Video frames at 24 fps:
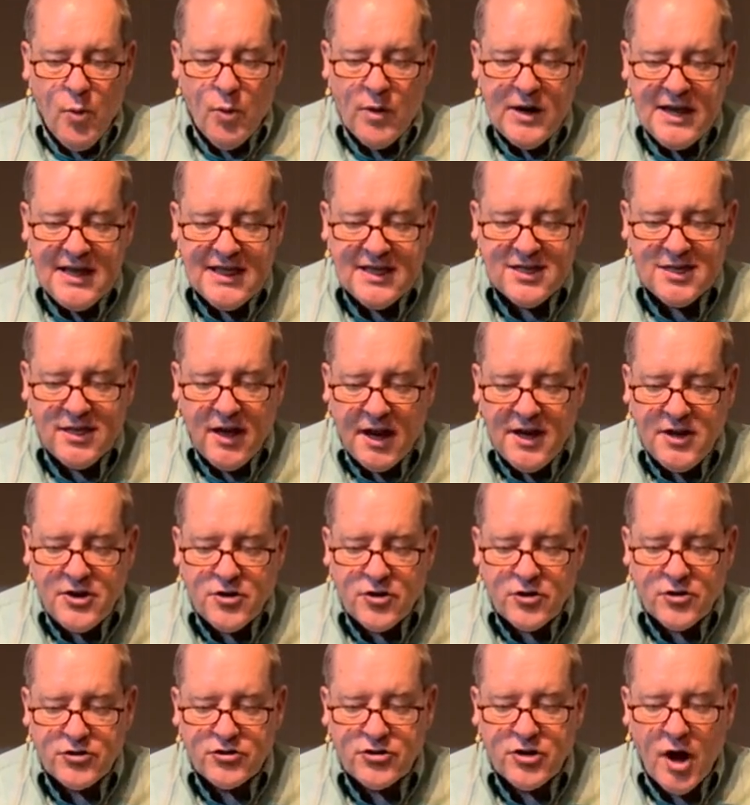When he
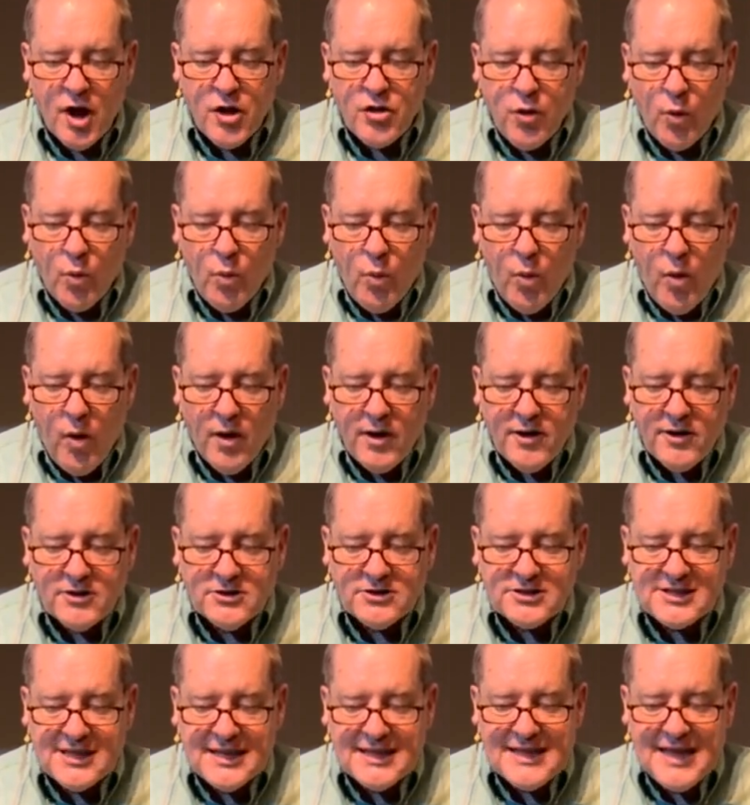thunders, the
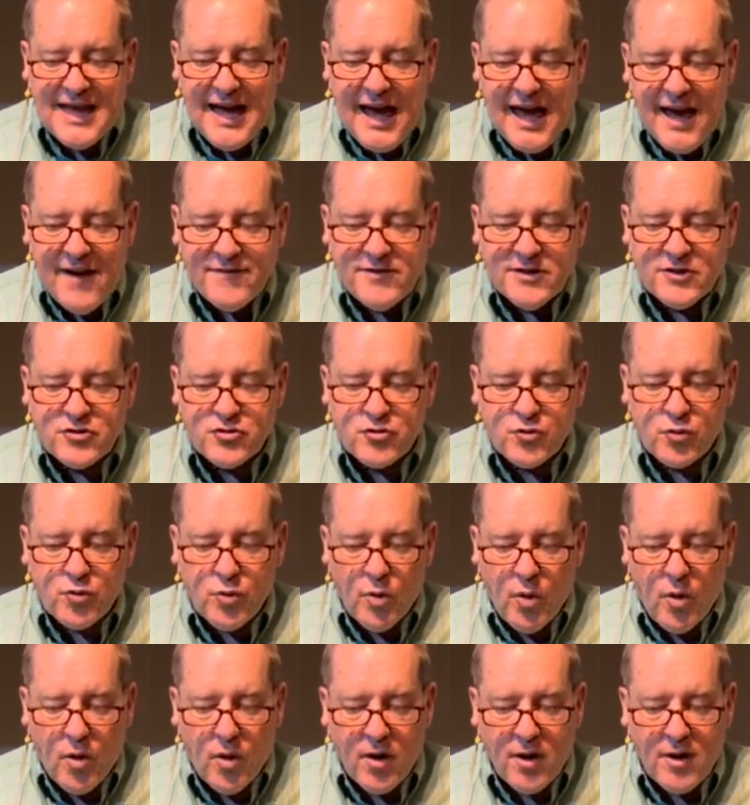waters in the heavens
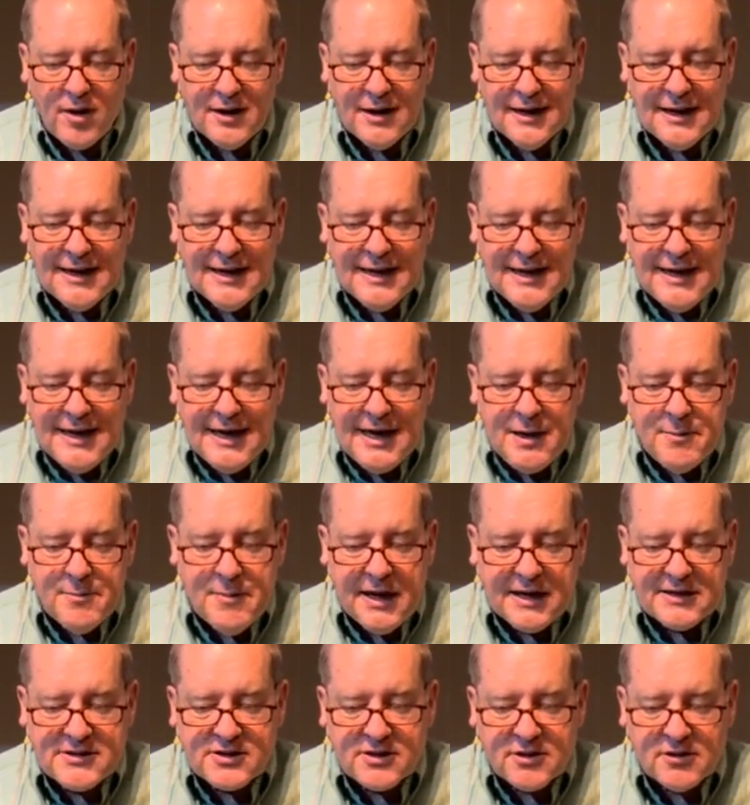roar. He
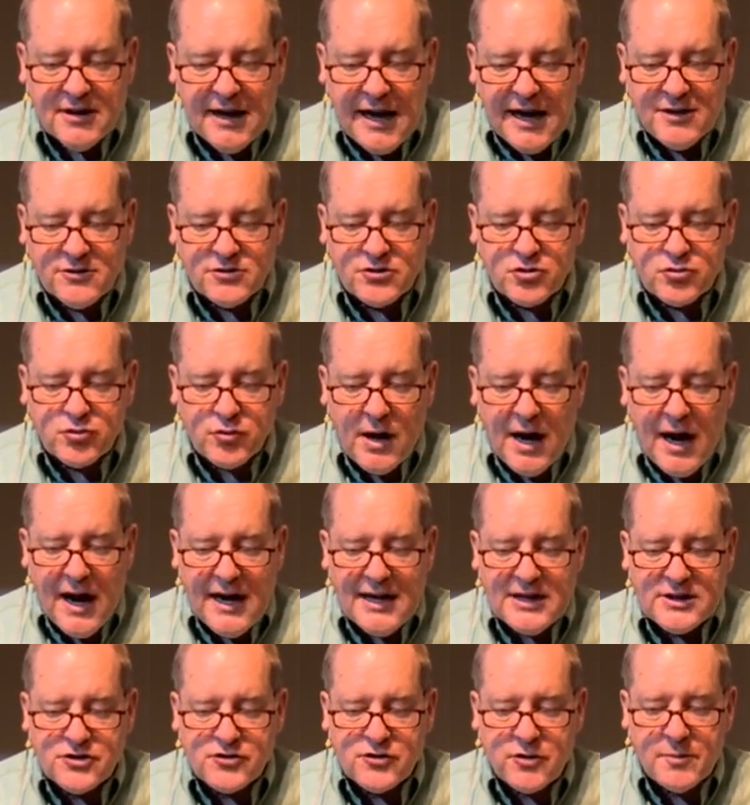makes clouds
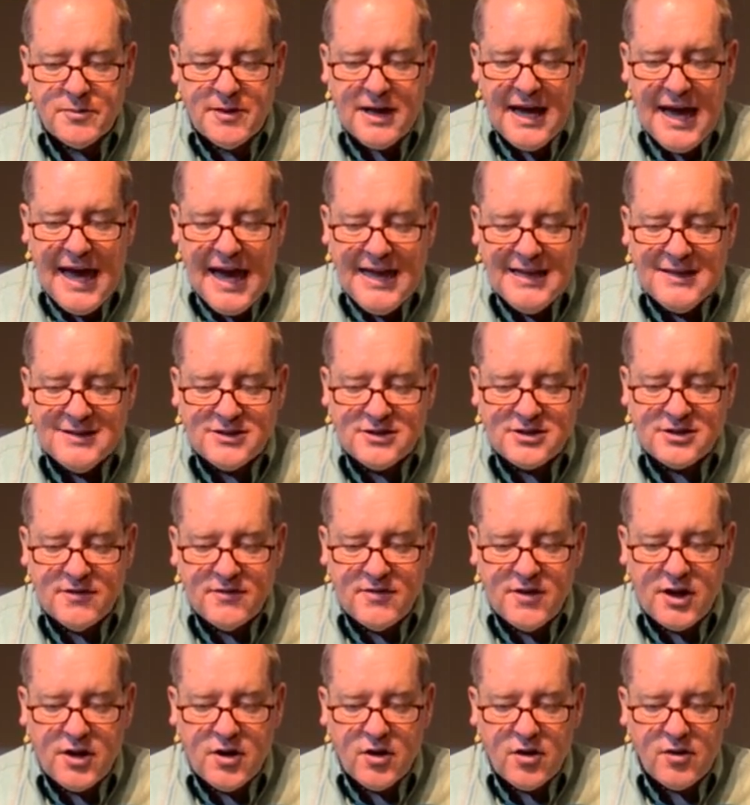rise from the ends
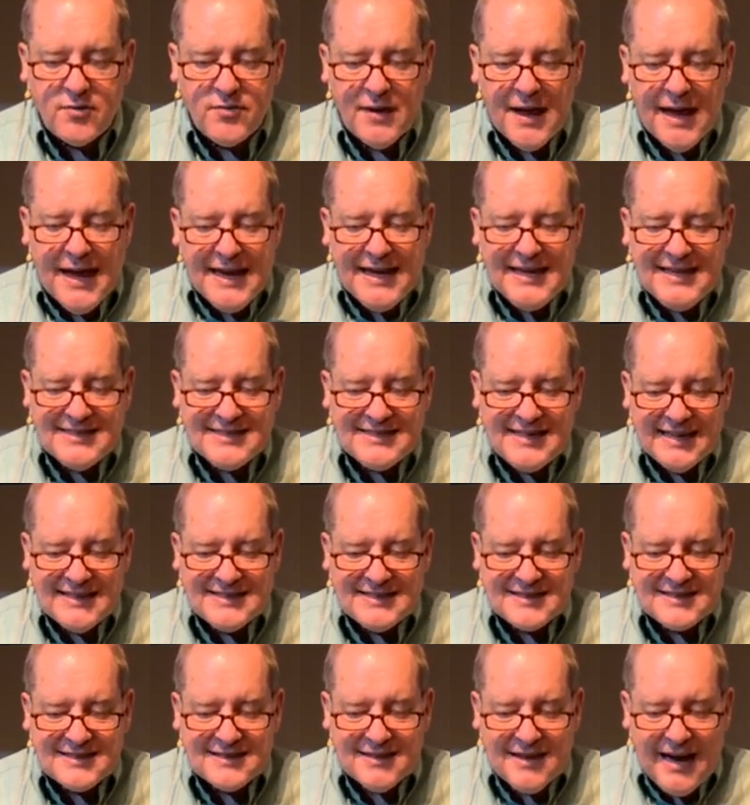of the earth. He
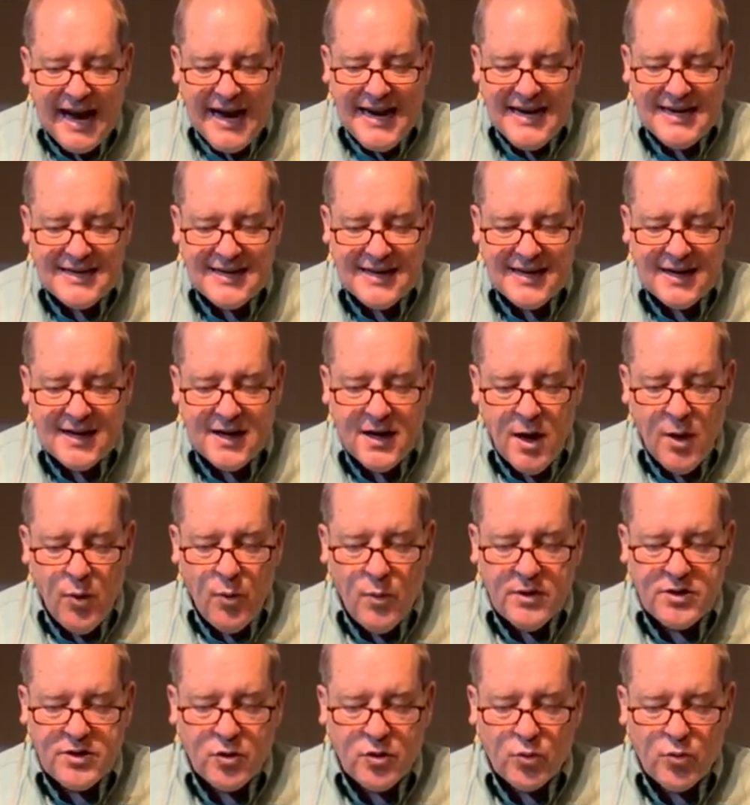sends
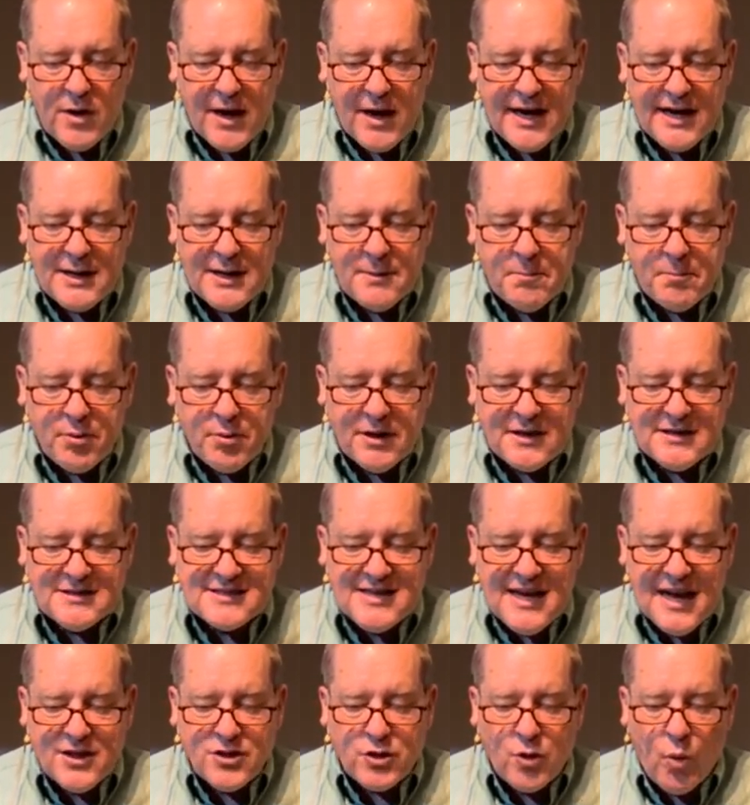lightning with the rain and
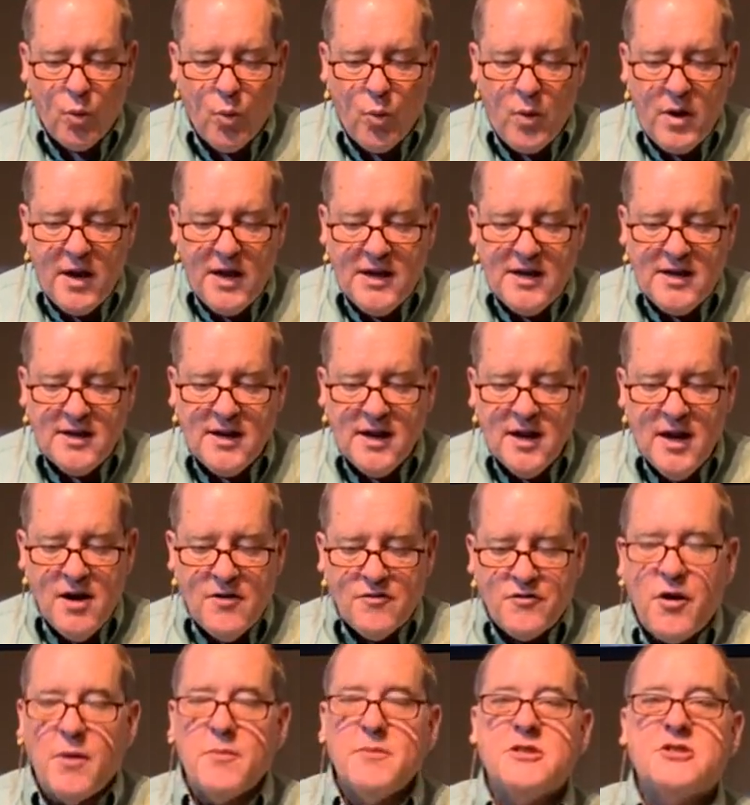brings out the wind
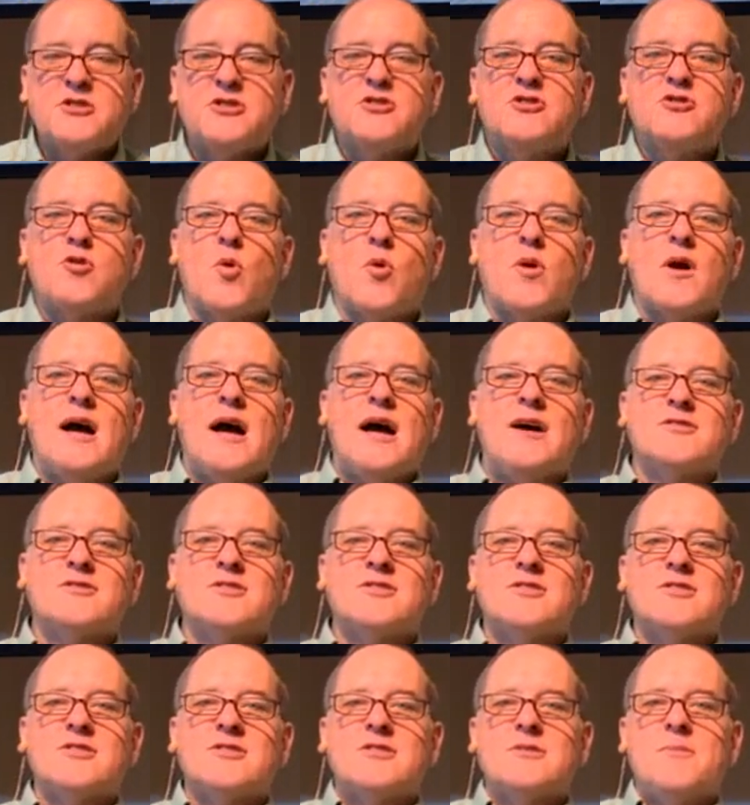from his
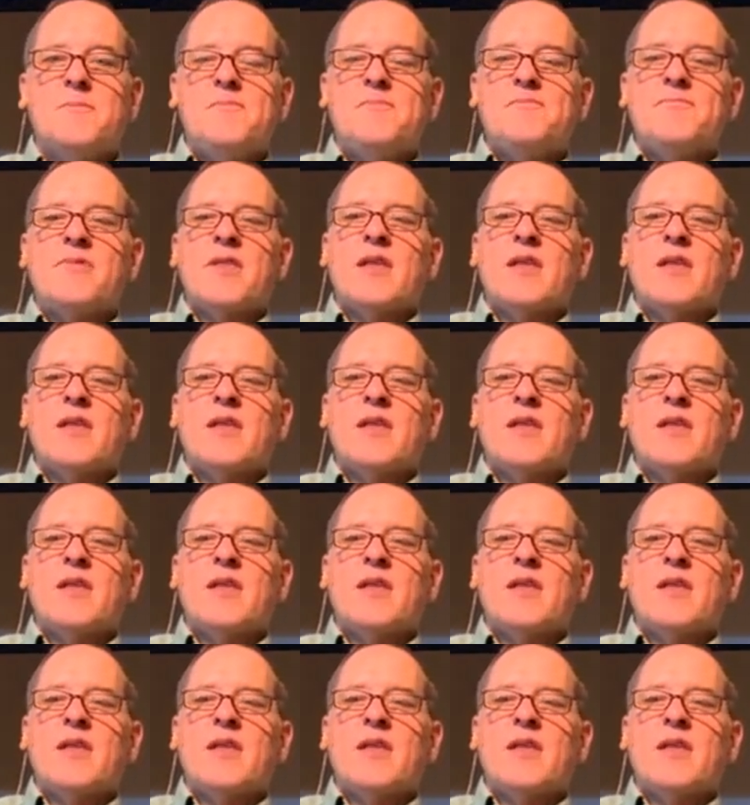storehouses.